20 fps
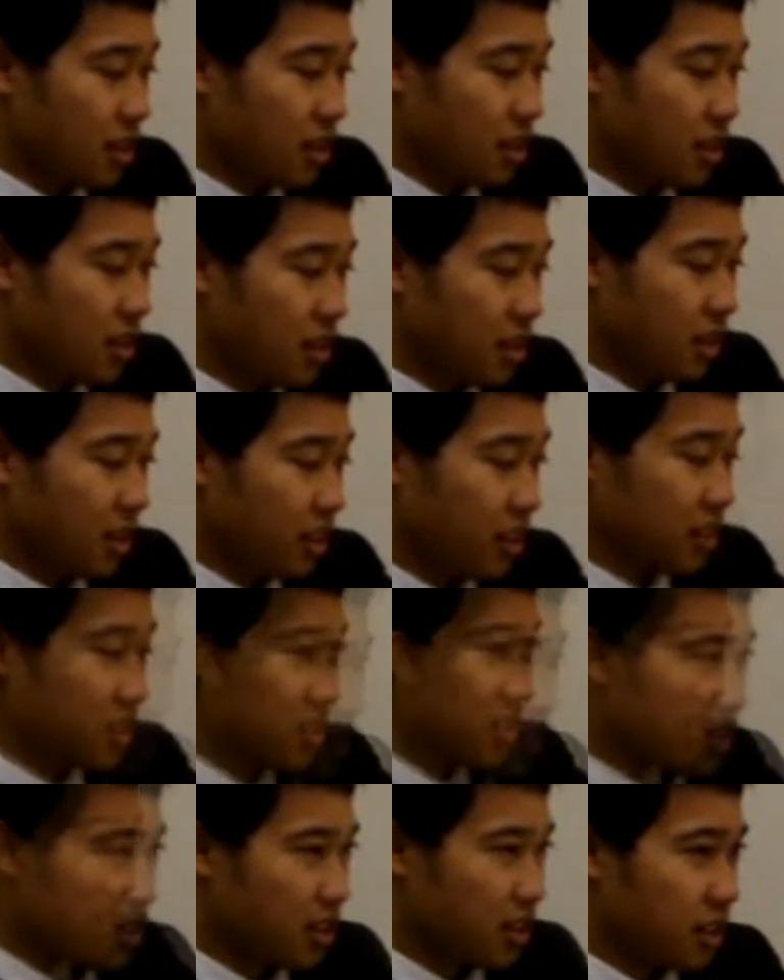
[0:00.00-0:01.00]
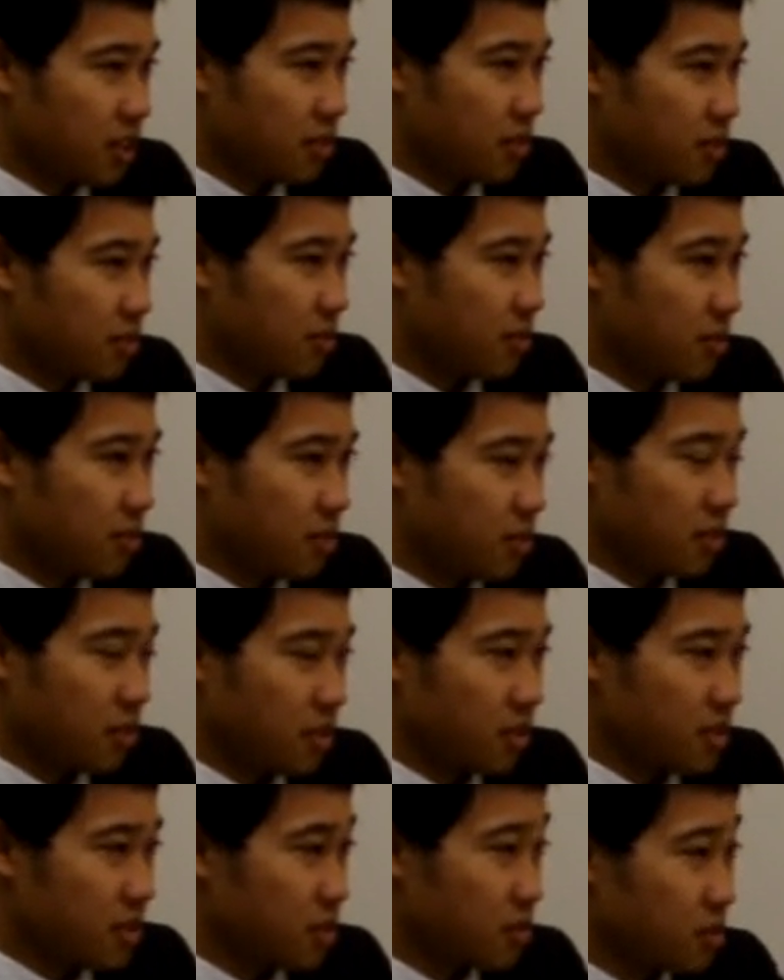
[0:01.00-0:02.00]
I guess the
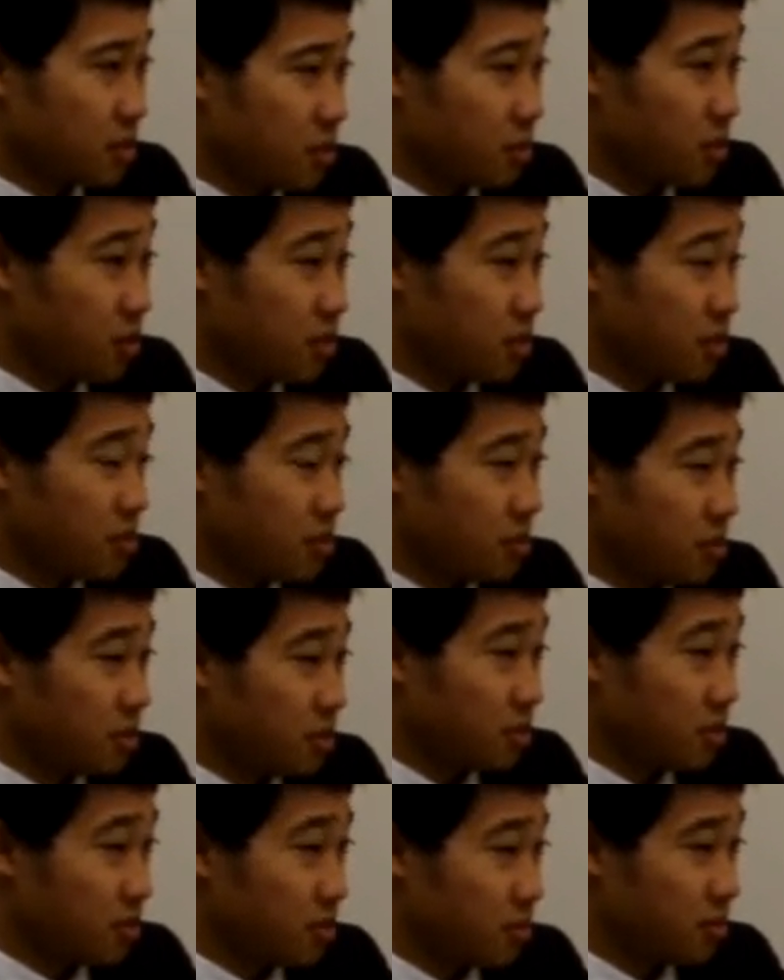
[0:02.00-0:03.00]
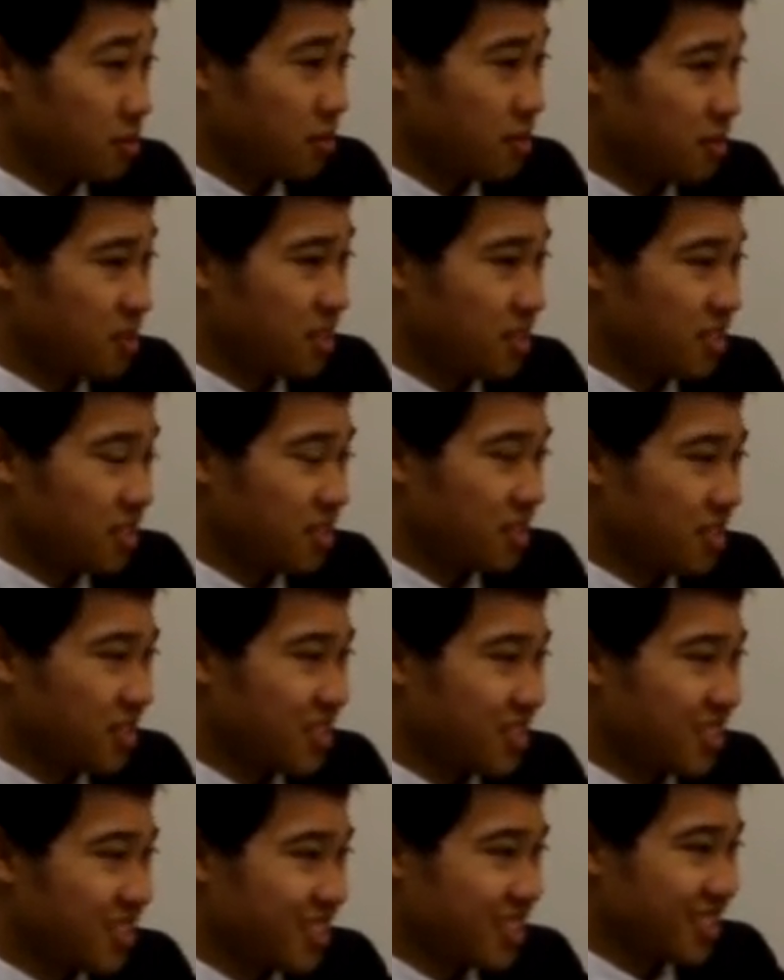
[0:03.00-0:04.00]
nurse I was applying to didn't,
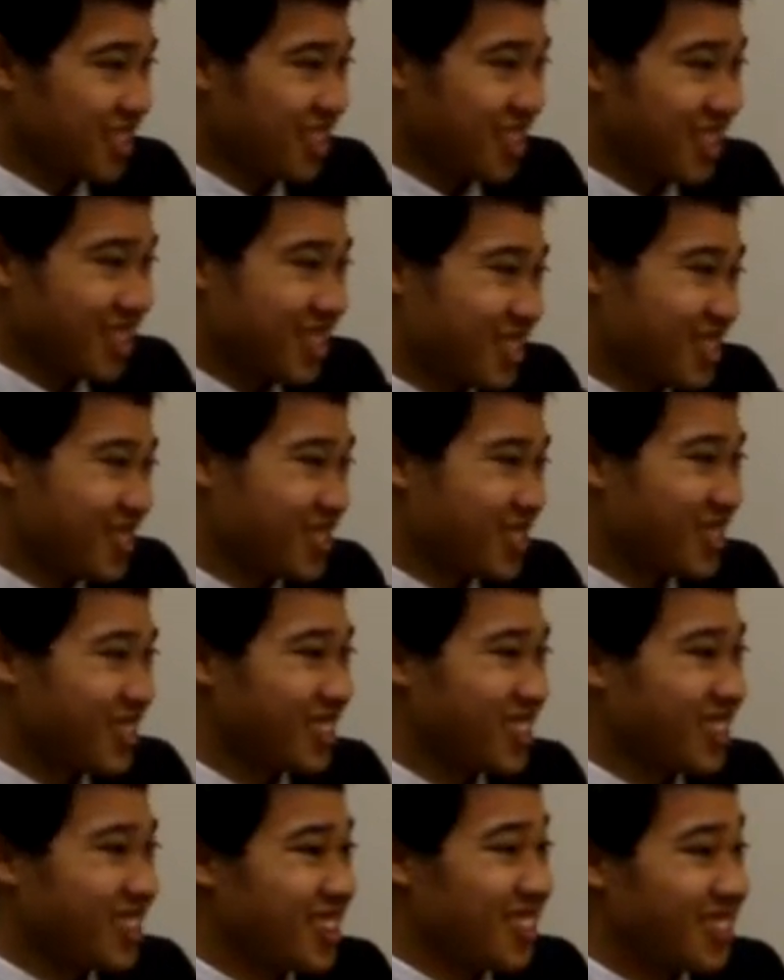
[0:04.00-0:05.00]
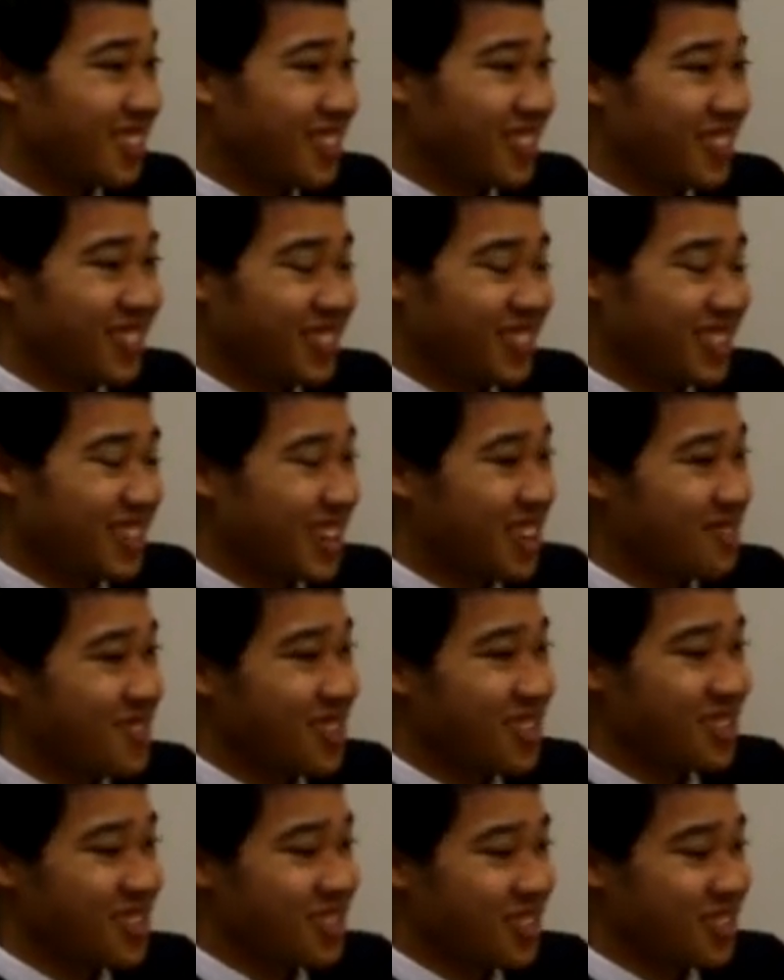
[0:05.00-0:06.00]
she was only there to
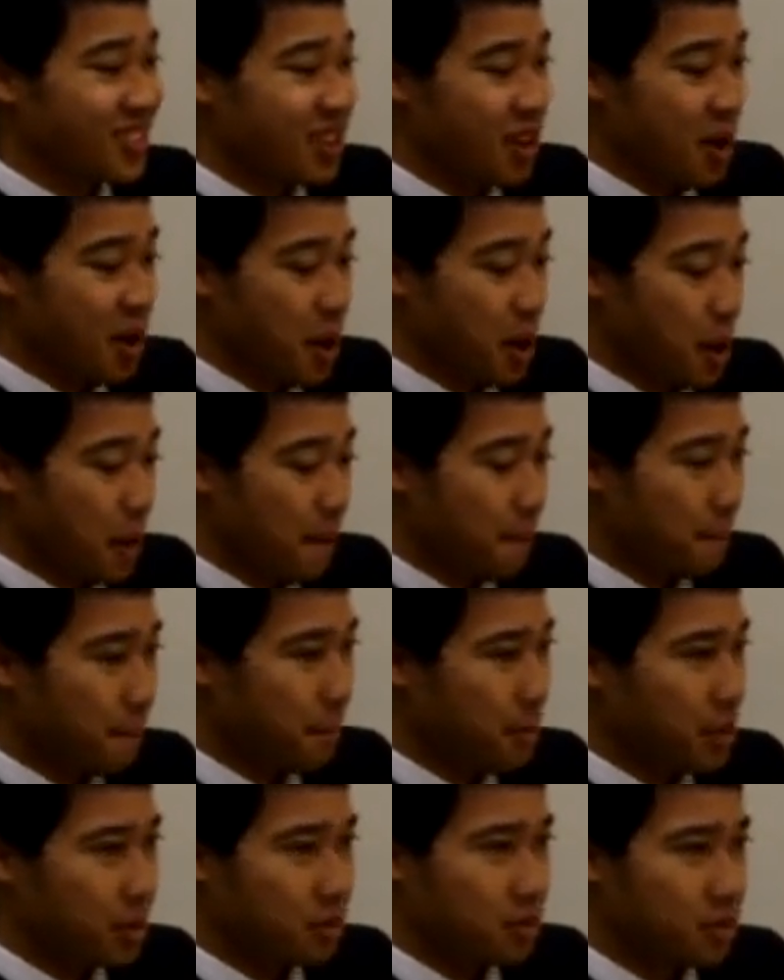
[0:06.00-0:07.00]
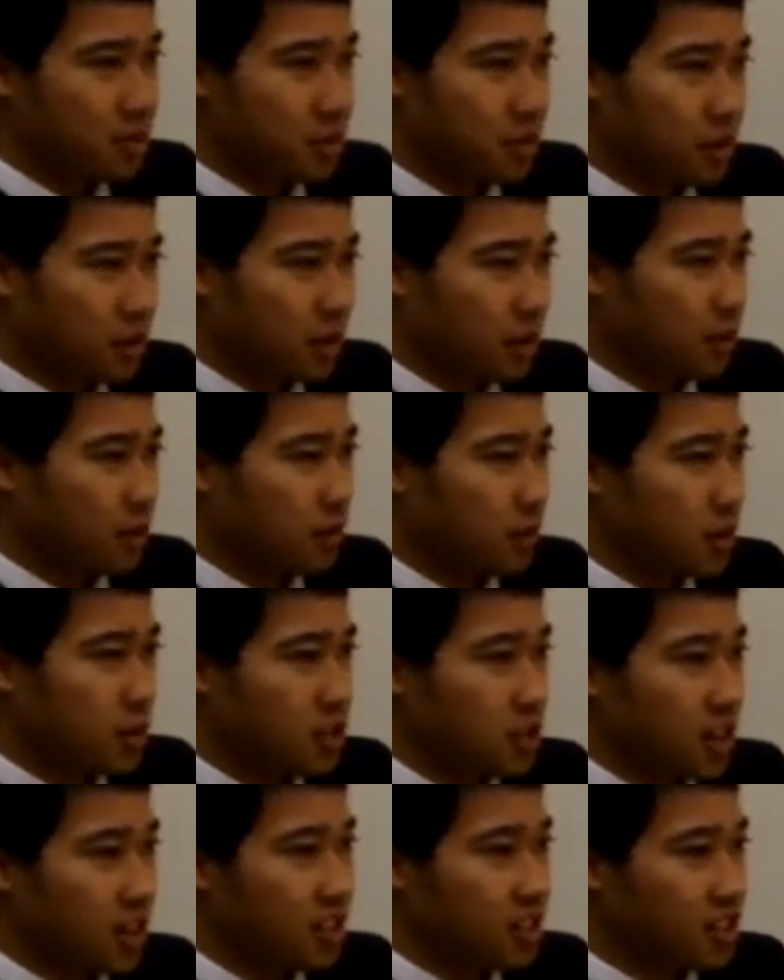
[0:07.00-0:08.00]
administer, it was kind of
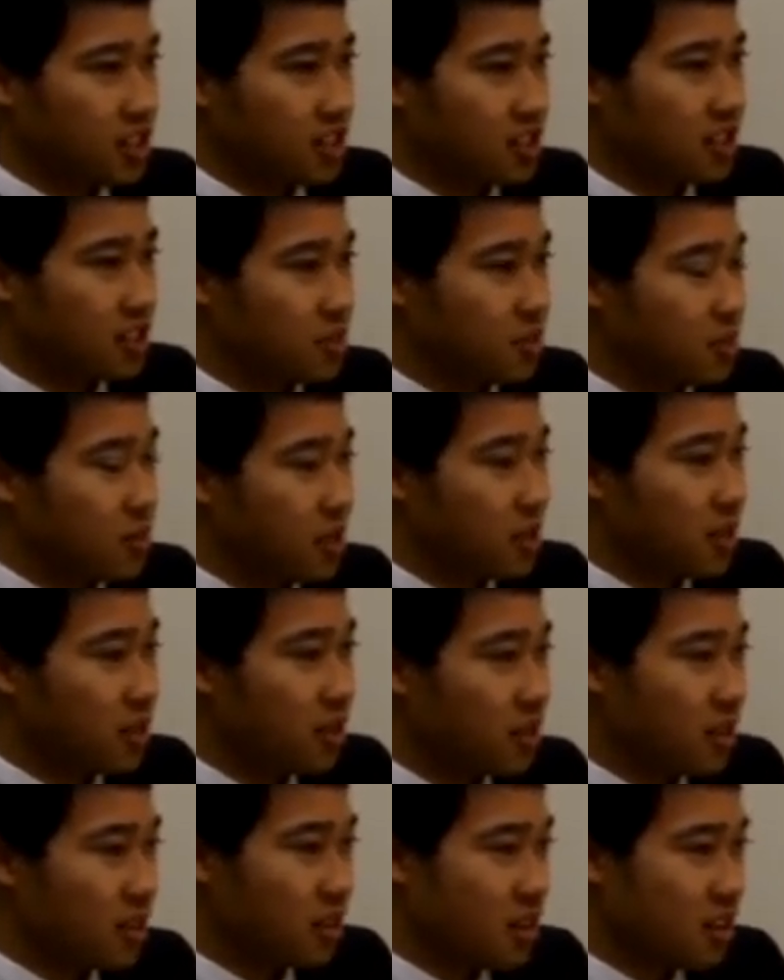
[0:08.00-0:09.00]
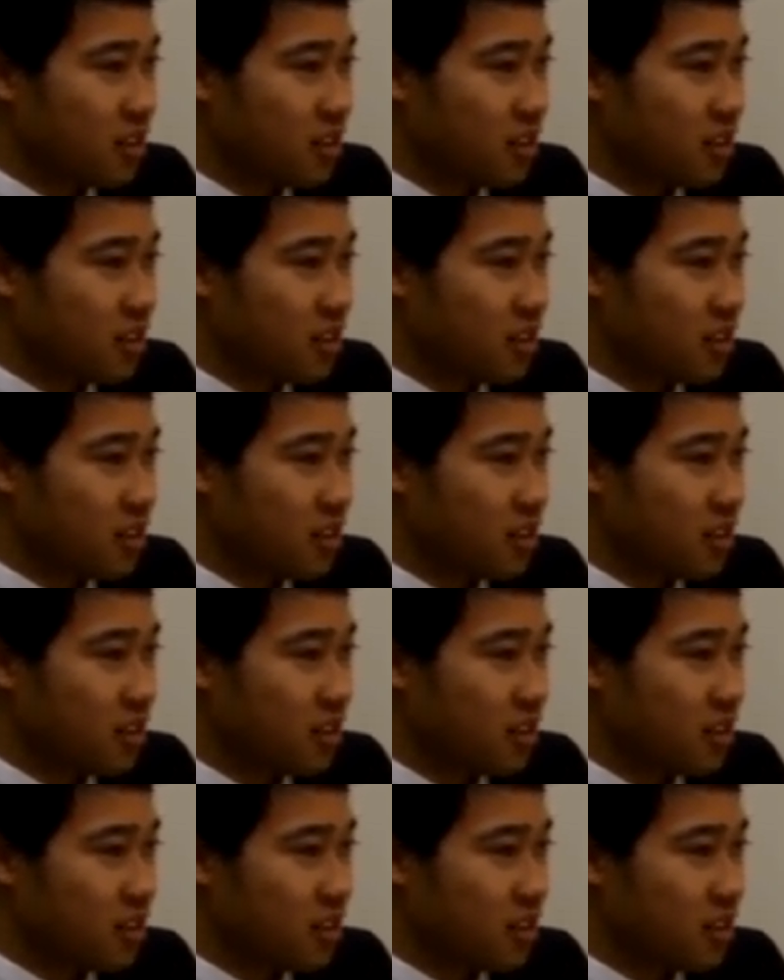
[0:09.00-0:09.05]
injections, but...